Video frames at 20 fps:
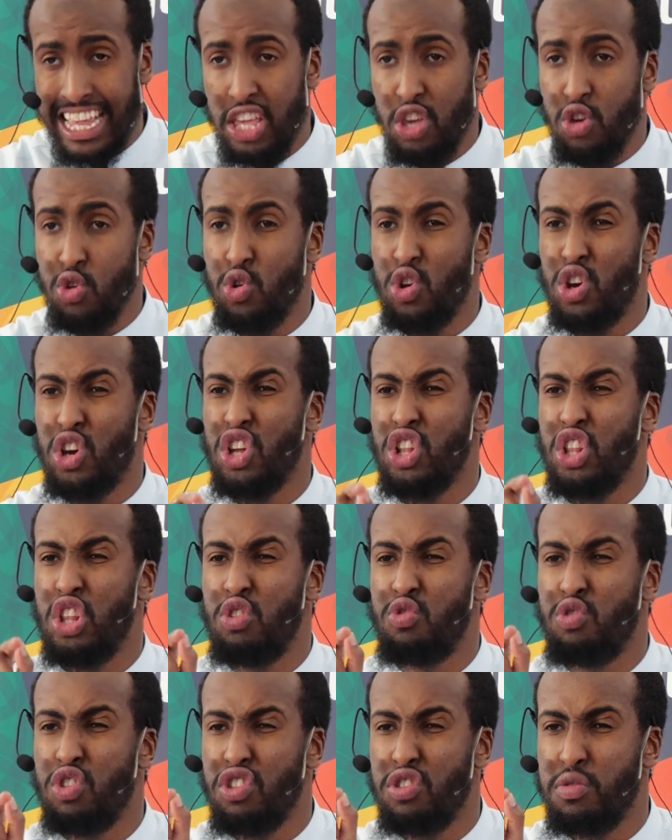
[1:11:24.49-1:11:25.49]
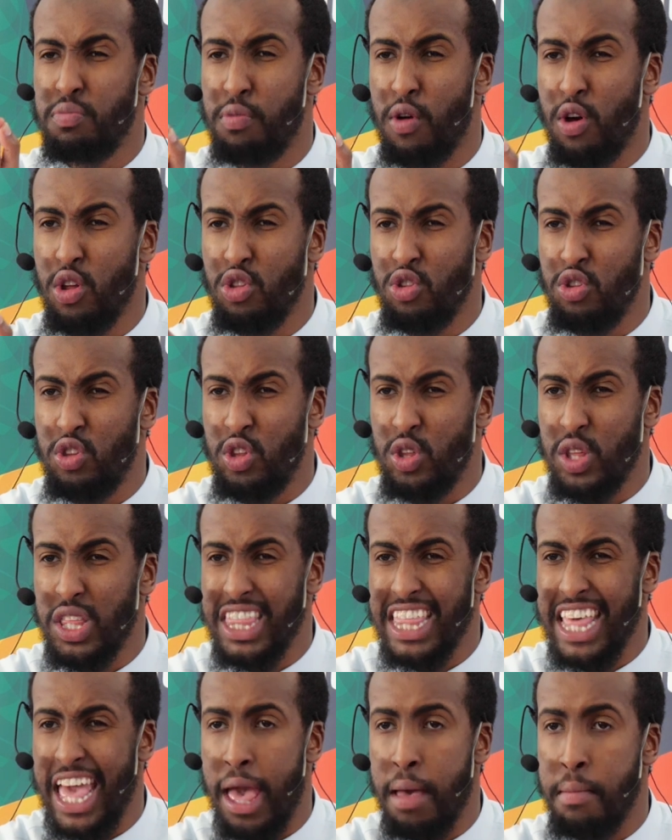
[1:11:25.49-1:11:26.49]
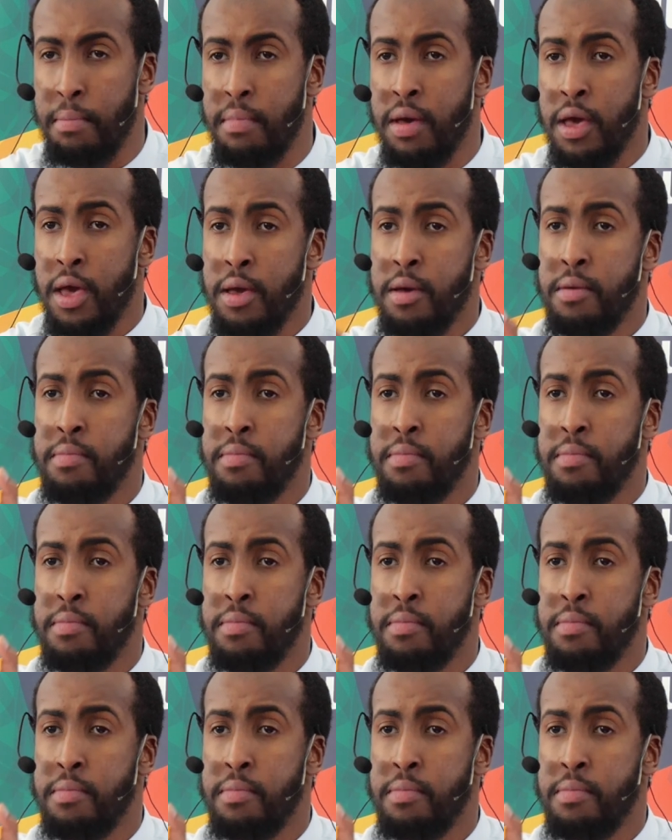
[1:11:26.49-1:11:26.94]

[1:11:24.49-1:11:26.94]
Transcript: you could respond to them